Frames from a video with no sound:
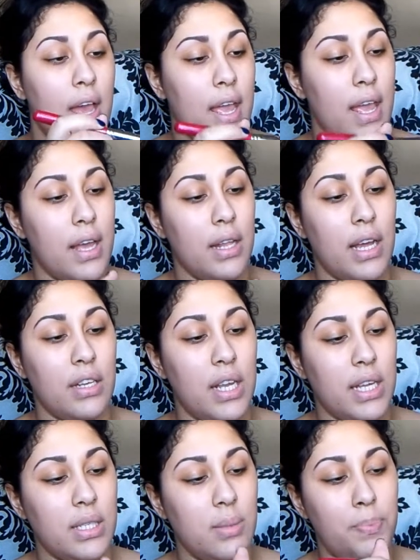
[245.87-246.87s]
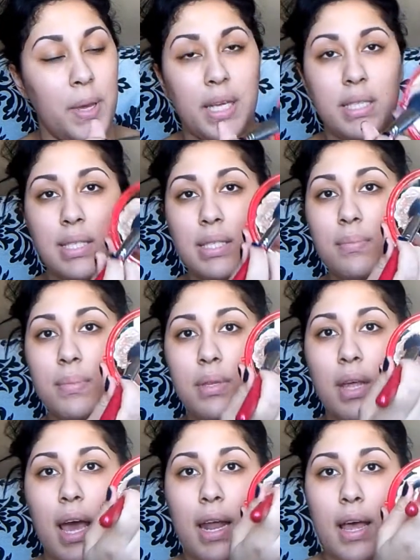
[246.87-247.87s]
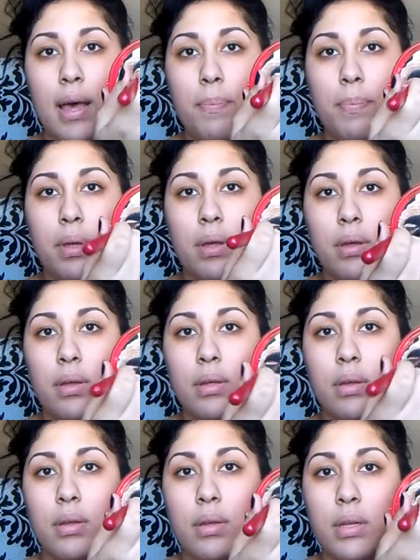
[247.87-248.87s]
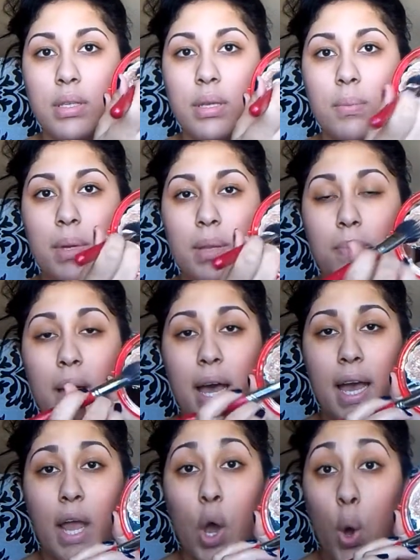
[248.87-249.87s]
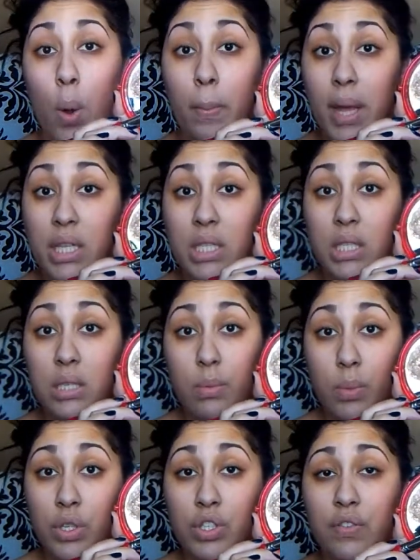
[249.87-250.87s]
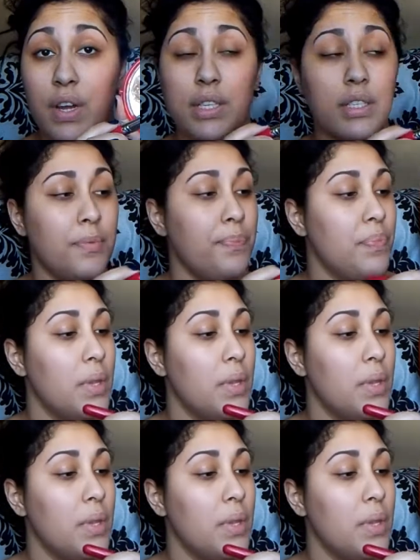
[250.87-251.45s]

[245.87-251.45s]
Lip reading: And I'd like to pick some of that up, some of my homemade tinted moisturizer,